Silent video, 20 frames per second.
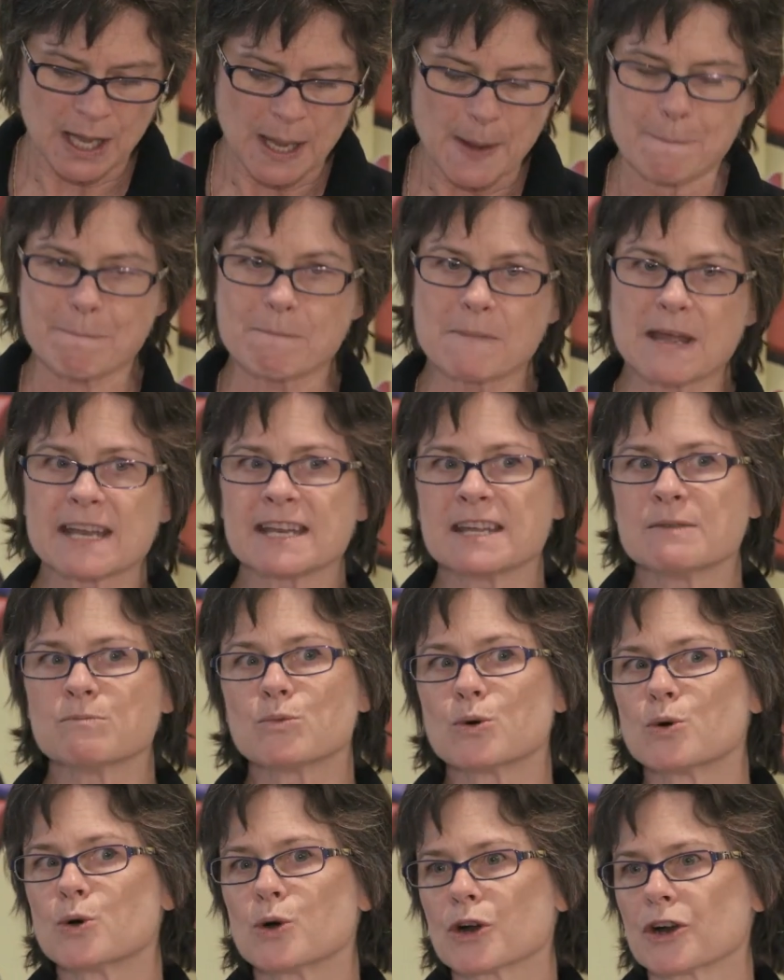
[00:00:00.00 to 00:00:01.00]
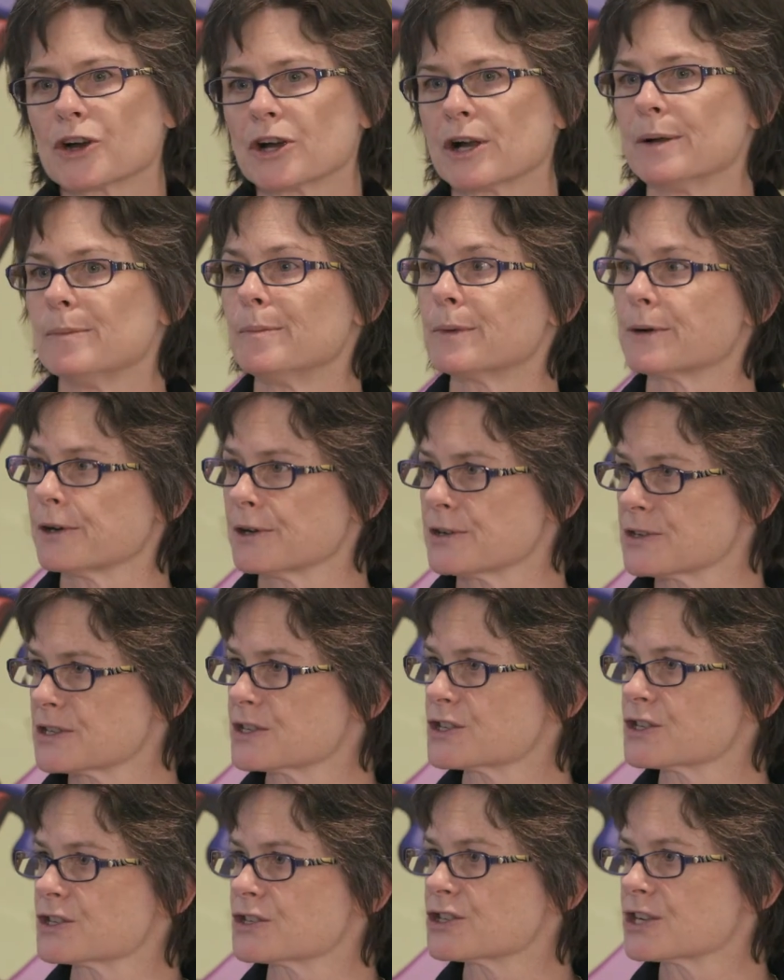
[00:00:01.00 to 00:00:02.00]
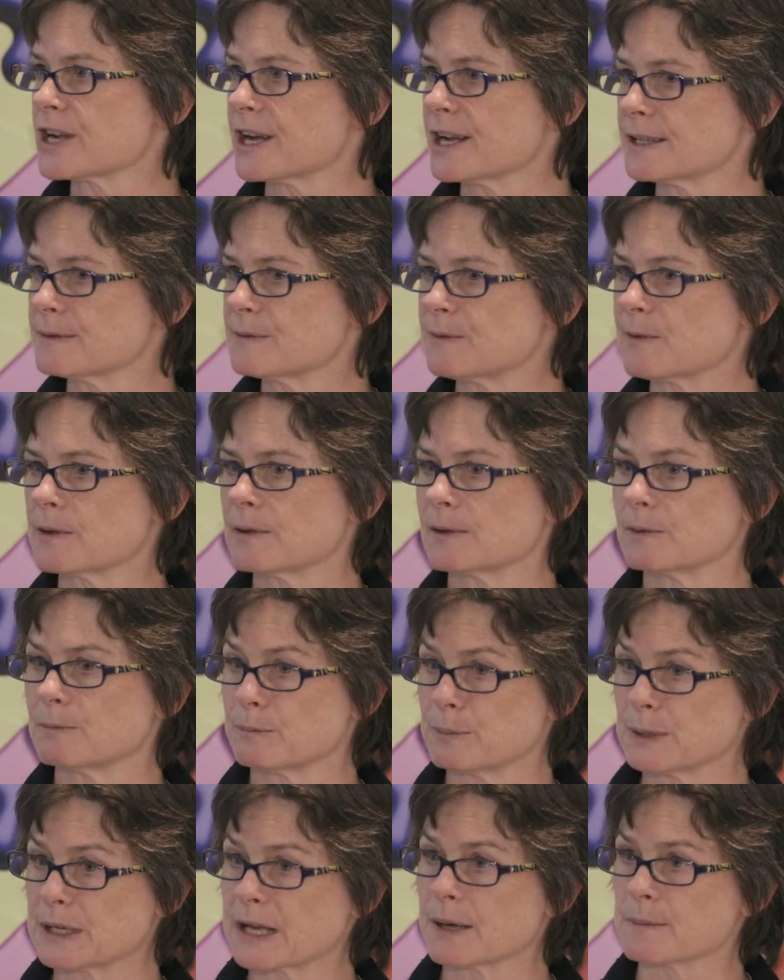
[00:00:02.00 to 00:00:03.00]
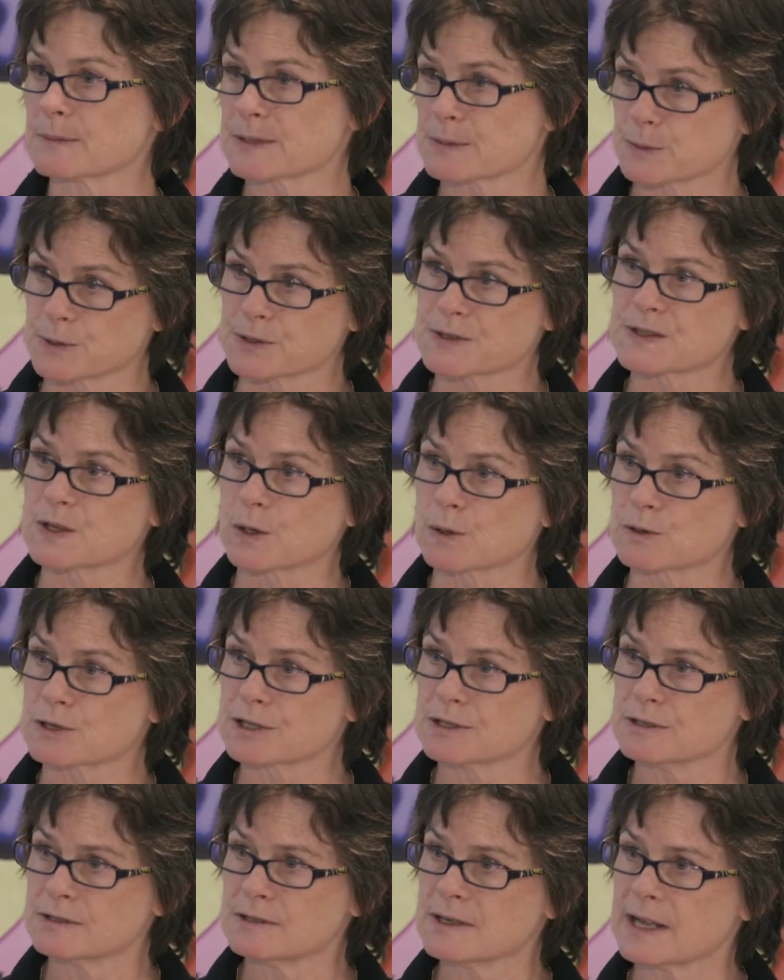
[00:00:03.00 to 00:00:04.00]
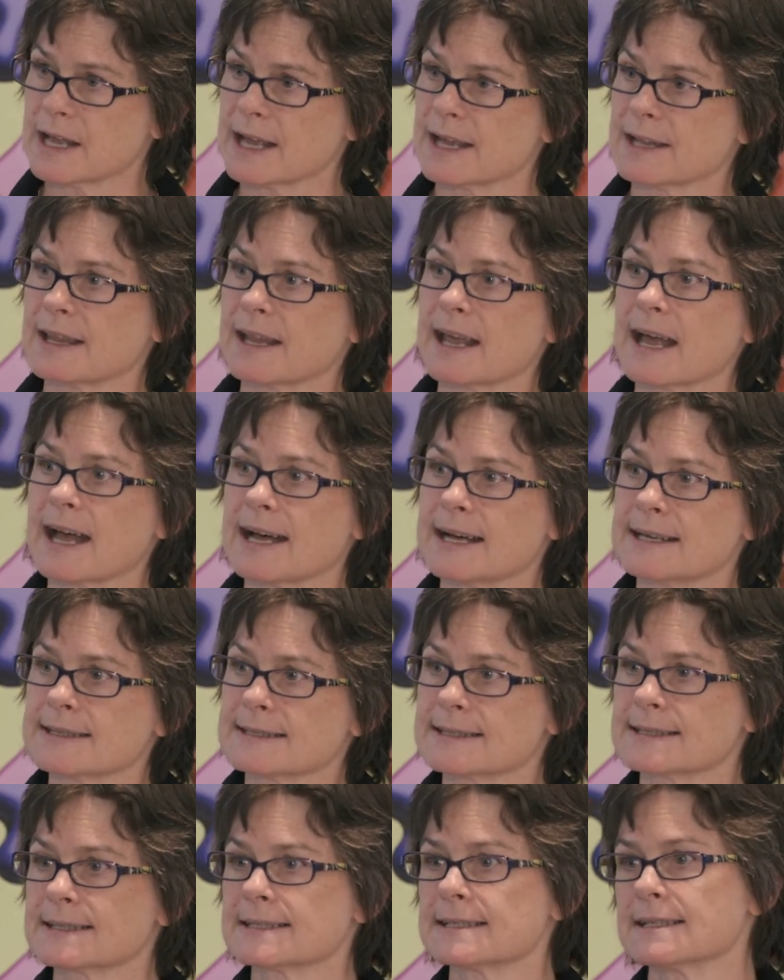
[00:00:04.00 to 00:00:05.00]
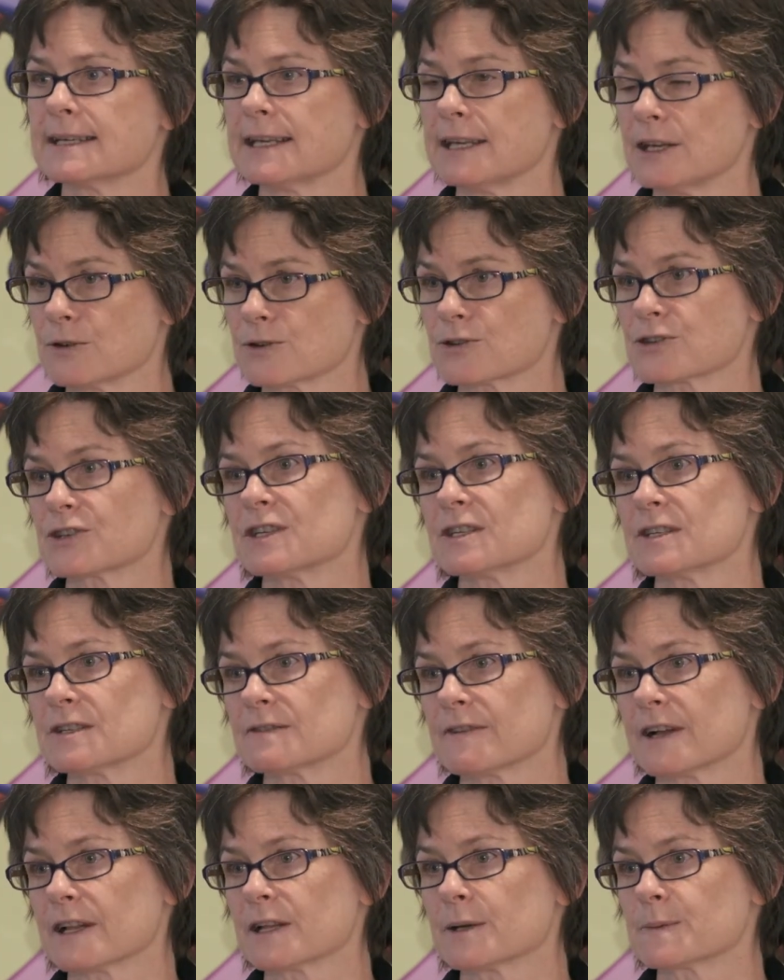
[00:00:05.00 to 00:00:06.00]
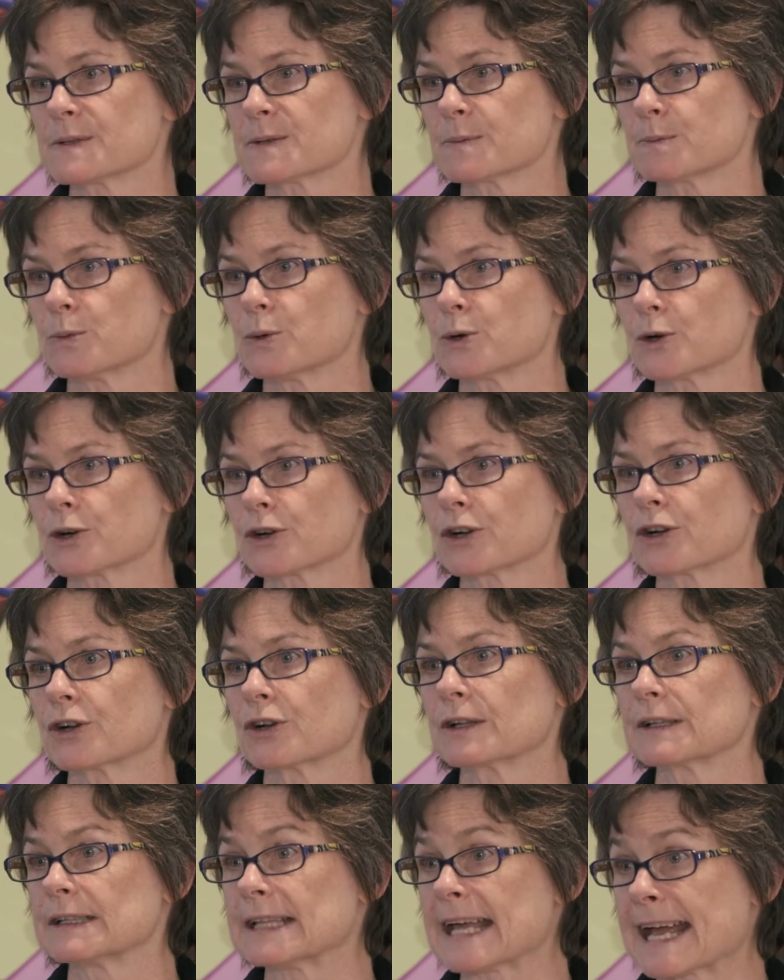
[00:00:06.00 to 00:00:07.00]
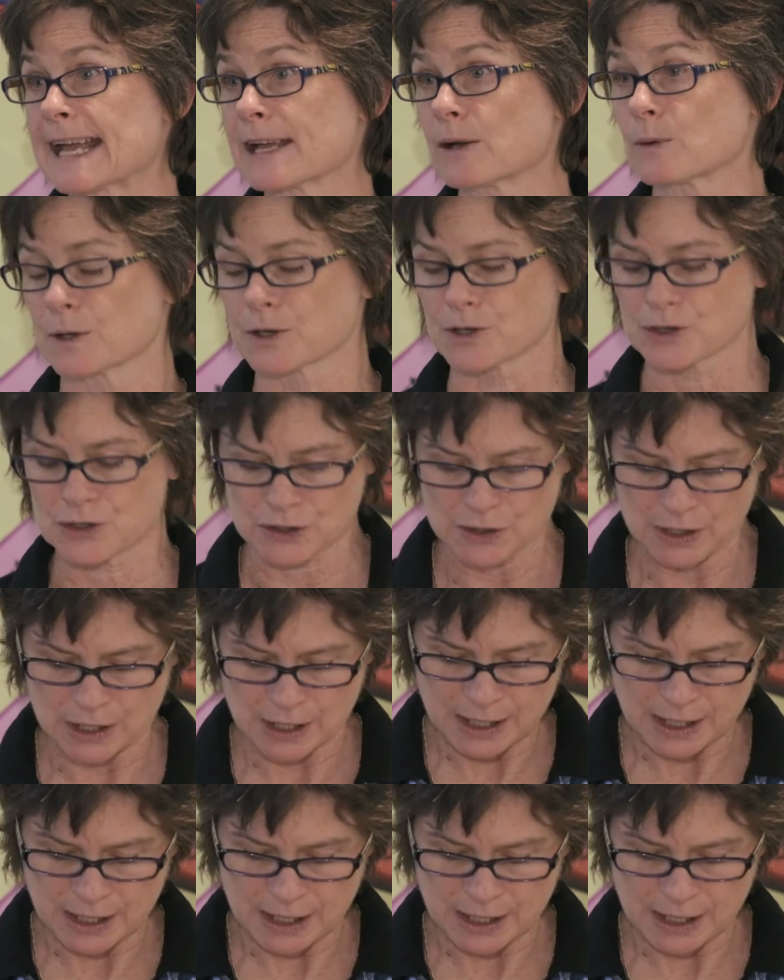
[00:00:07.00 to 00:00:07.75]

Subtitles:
Many more emerge as your child becomes more social and as he or she develops more language.